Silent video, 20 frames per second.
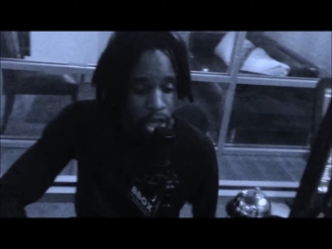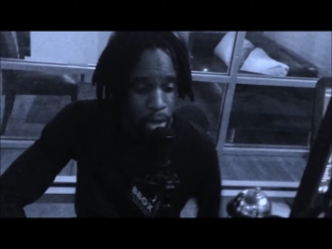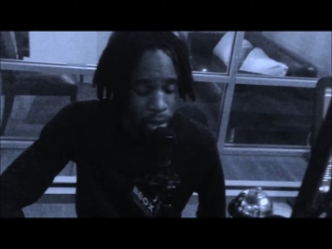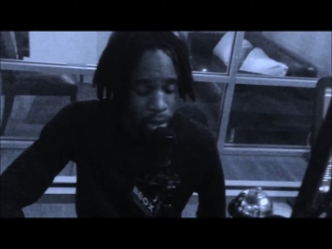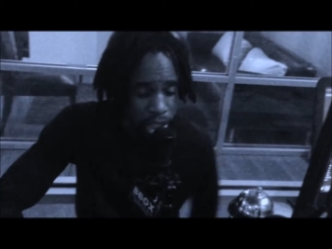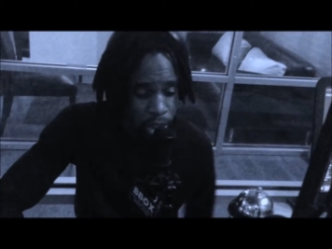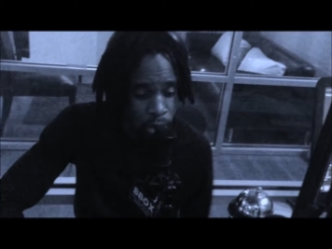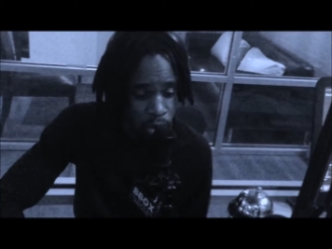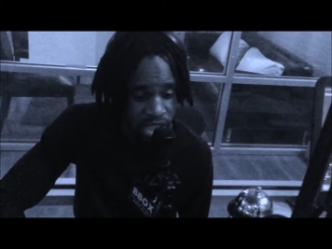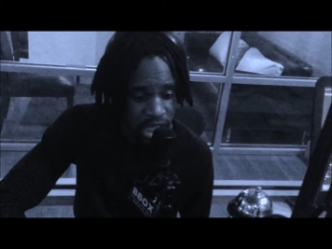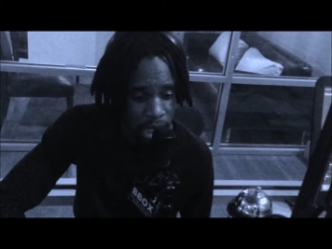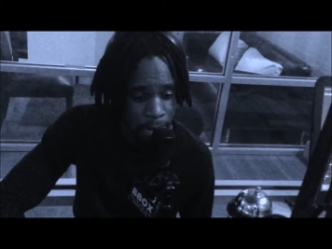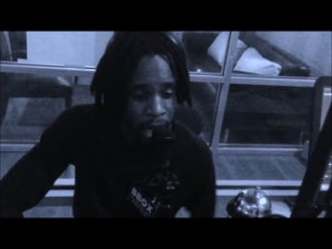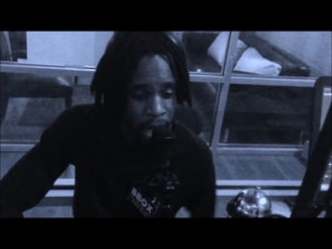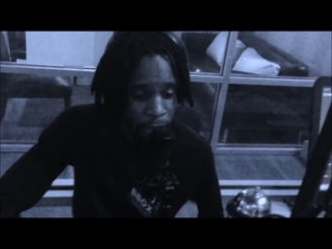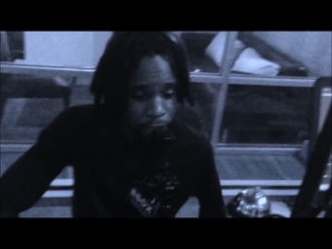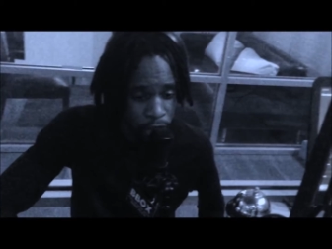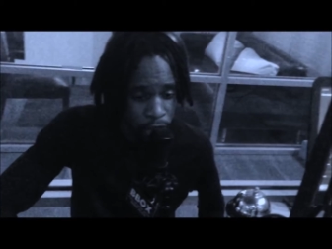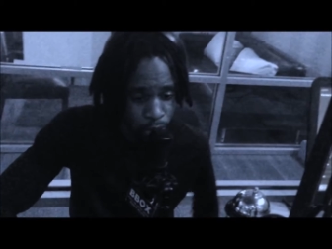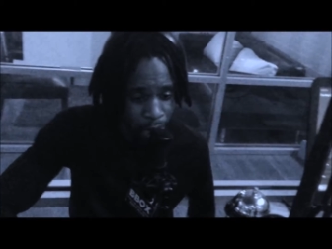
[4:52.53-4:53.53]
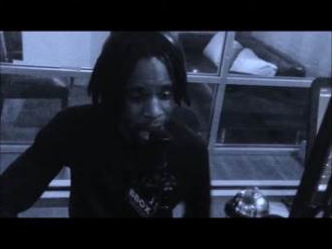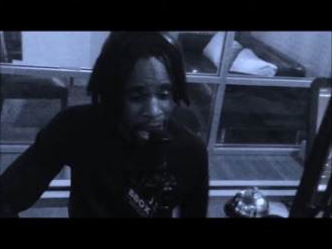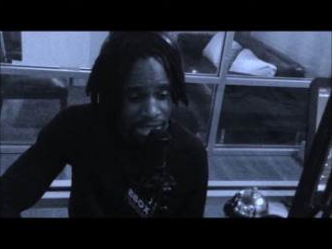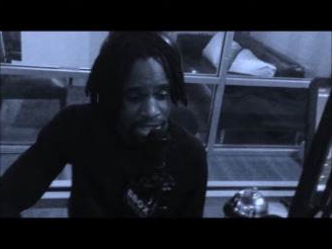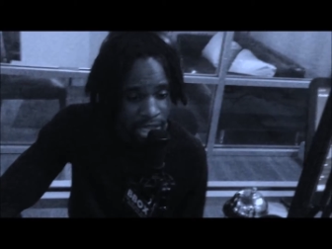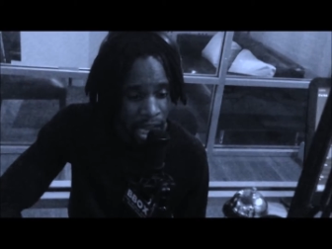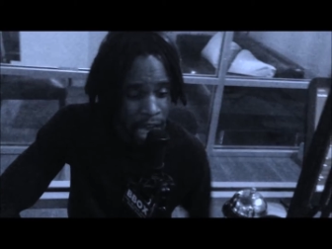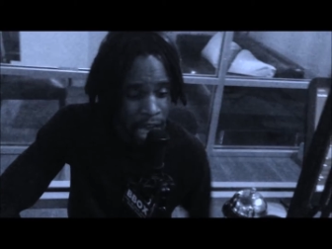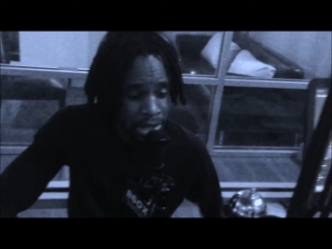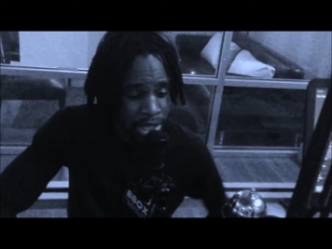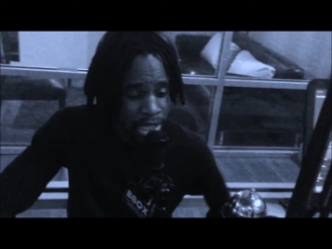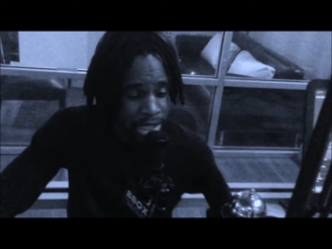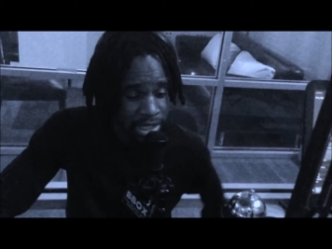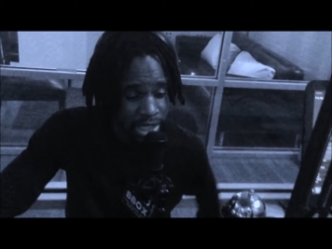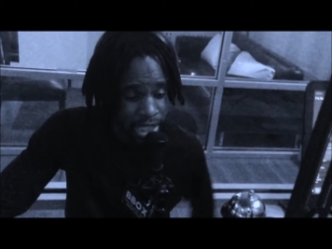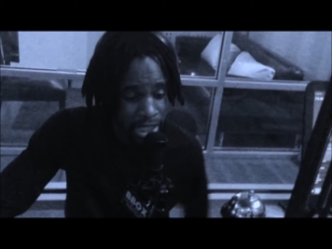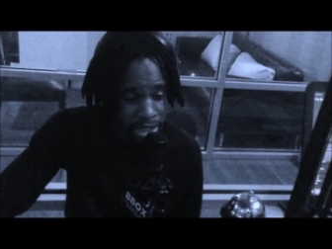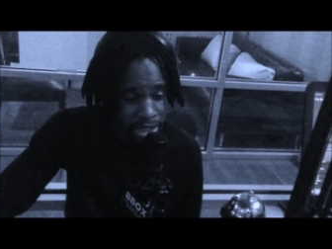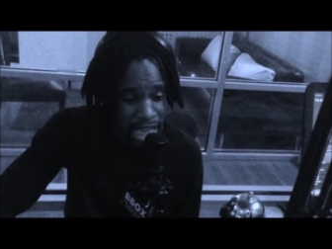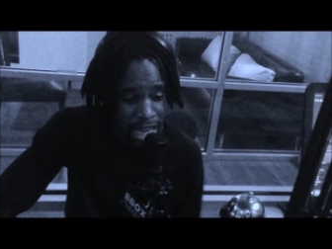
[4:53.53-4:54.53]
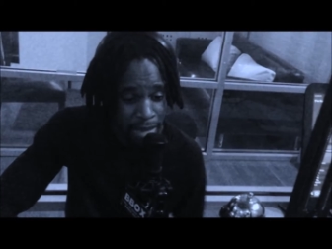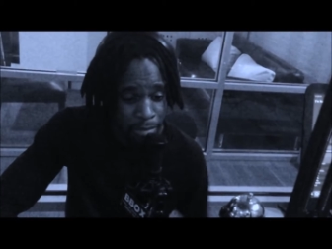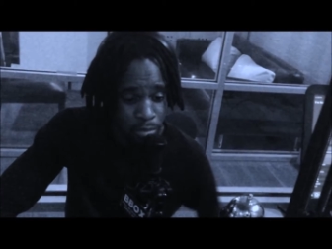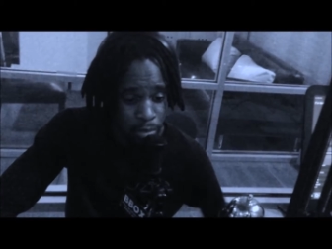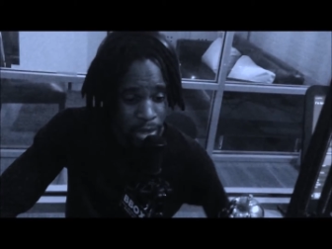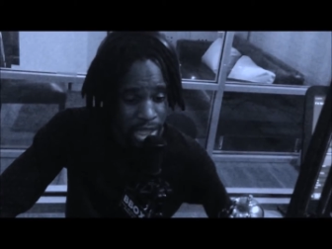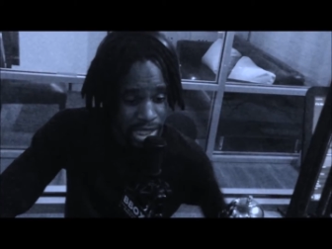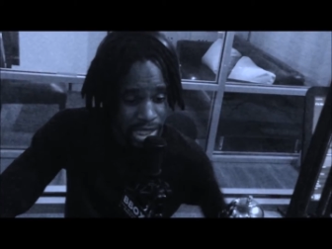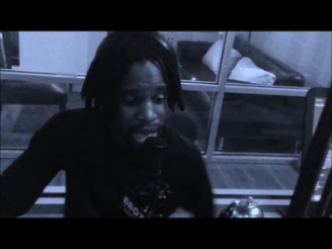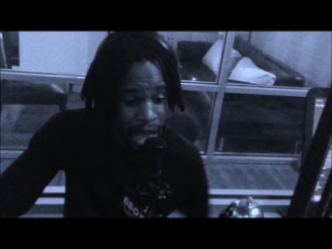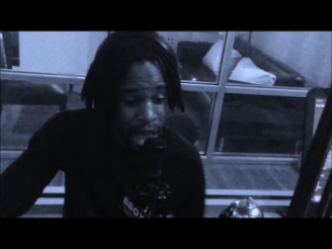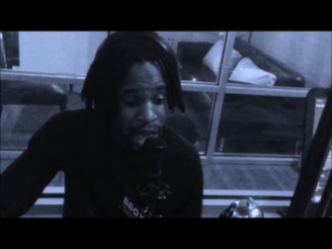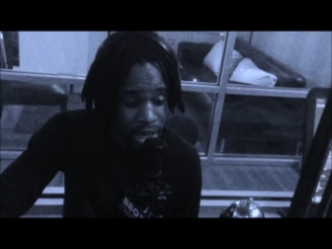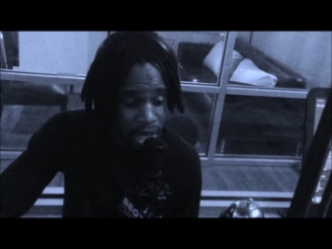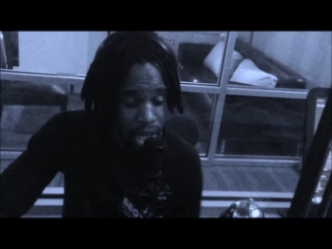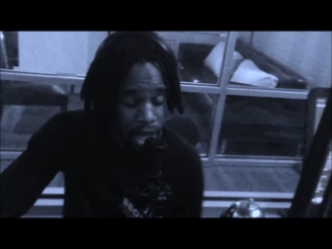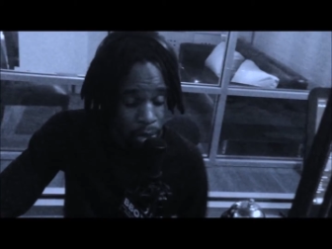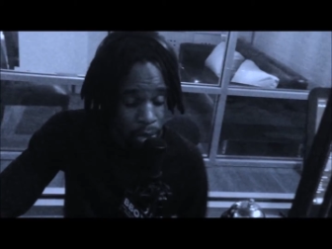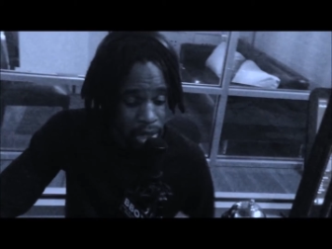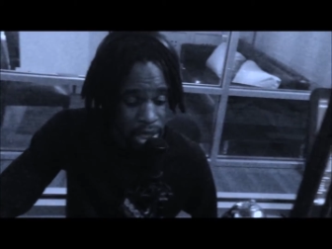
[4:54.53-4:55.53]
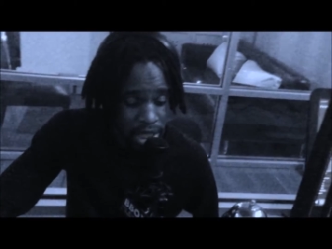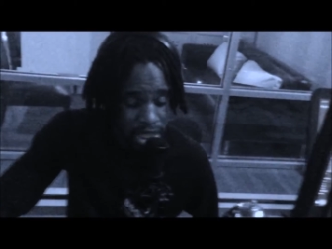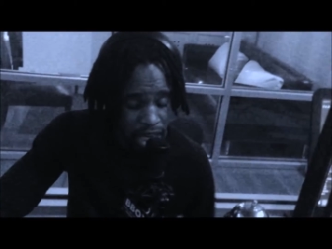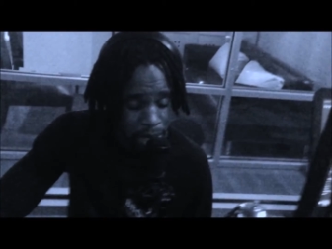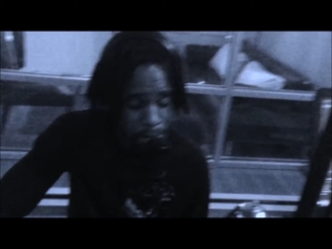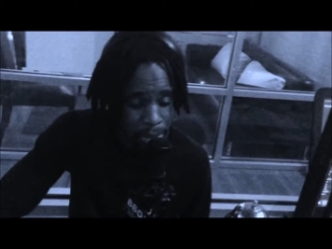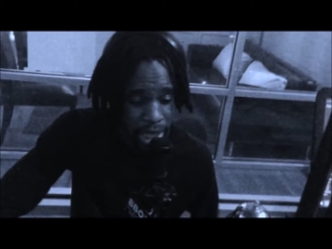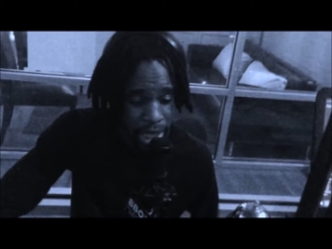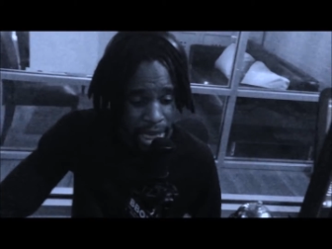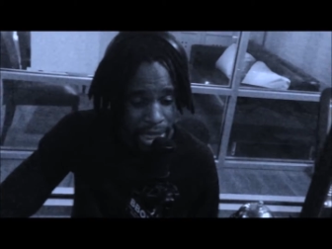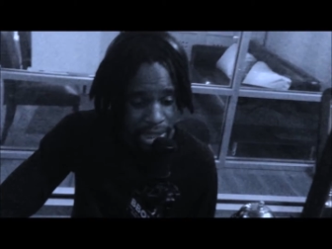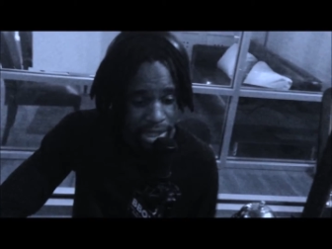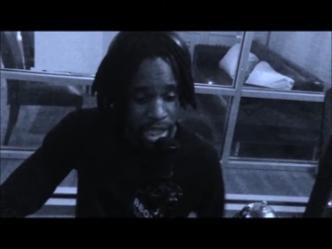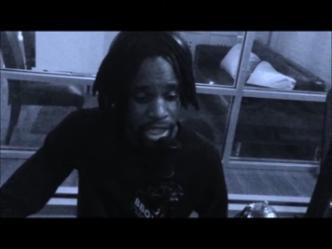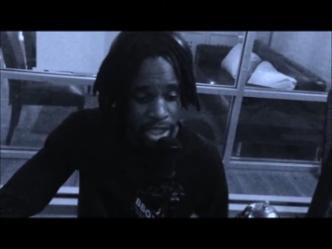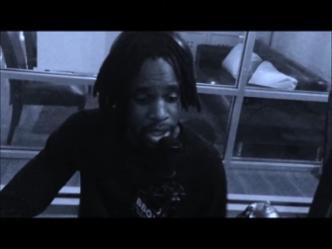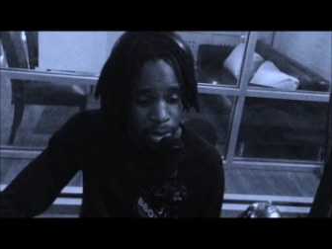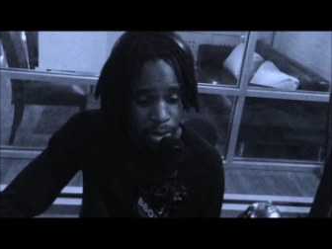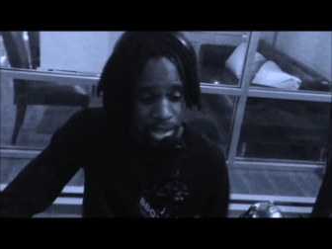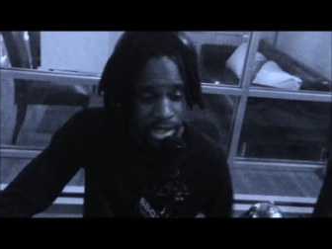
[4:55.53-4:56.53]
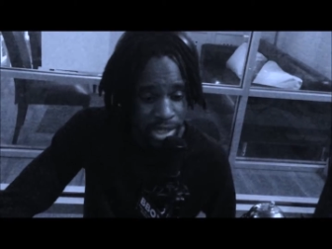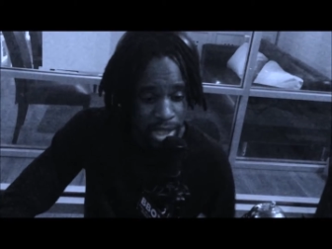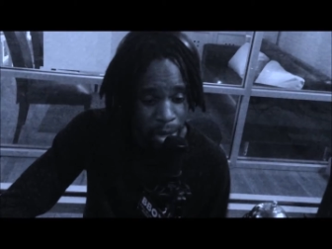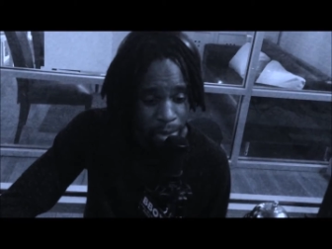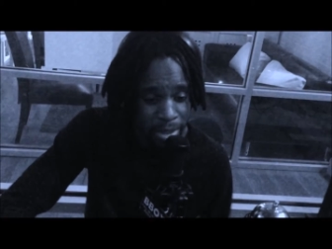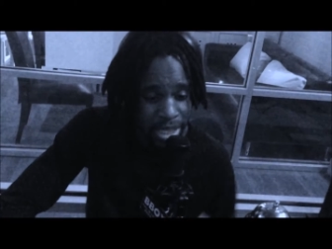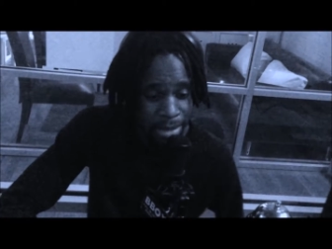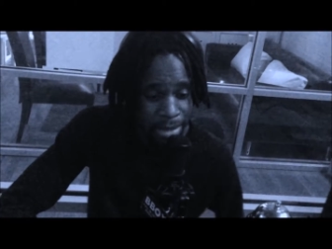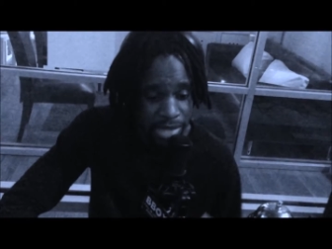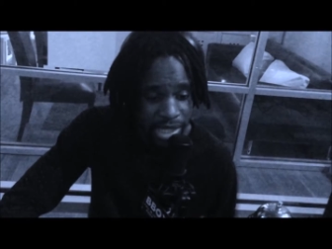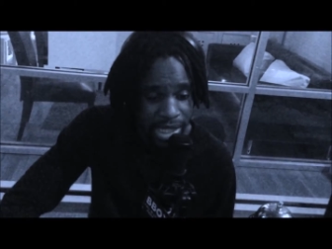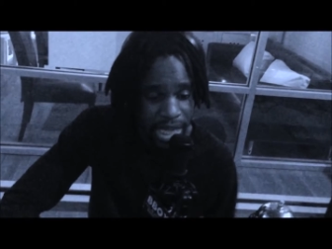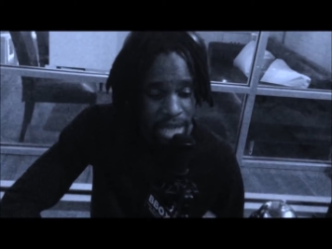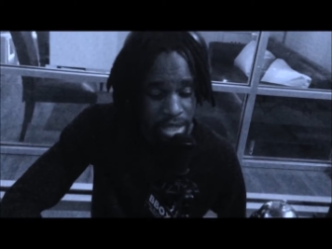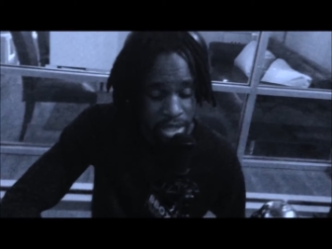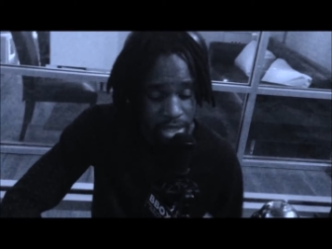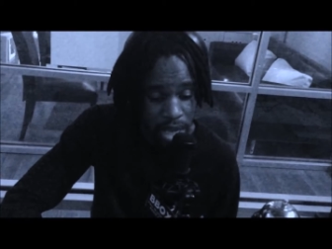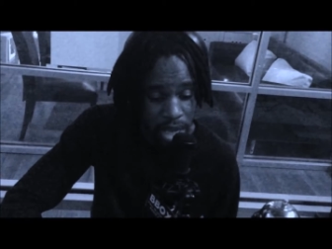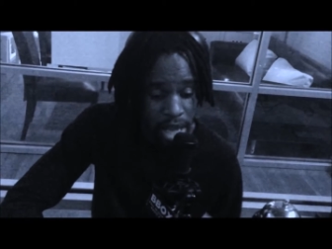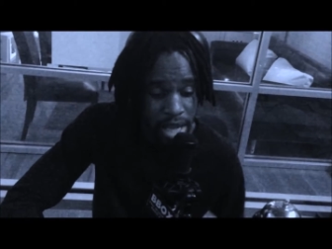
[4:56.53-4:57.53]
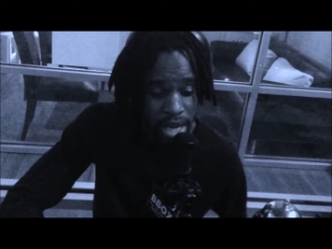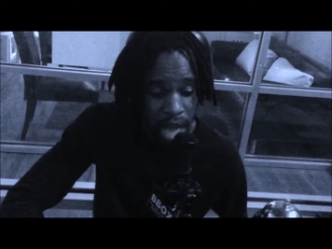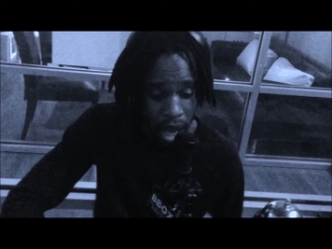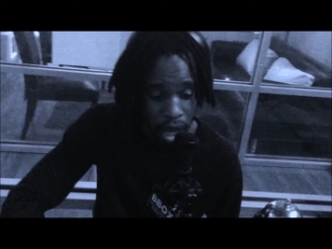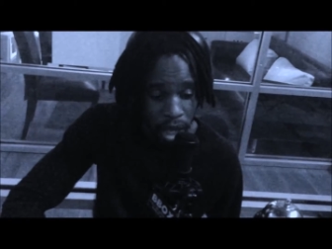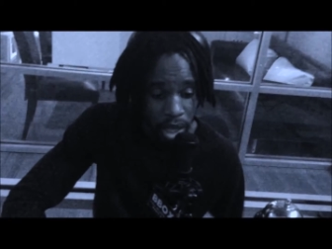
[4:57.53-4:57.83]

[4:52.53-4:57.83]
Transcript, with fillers: What the youths them off the rise, all the thing them with all. What the hear me ghetto youths now, them standing.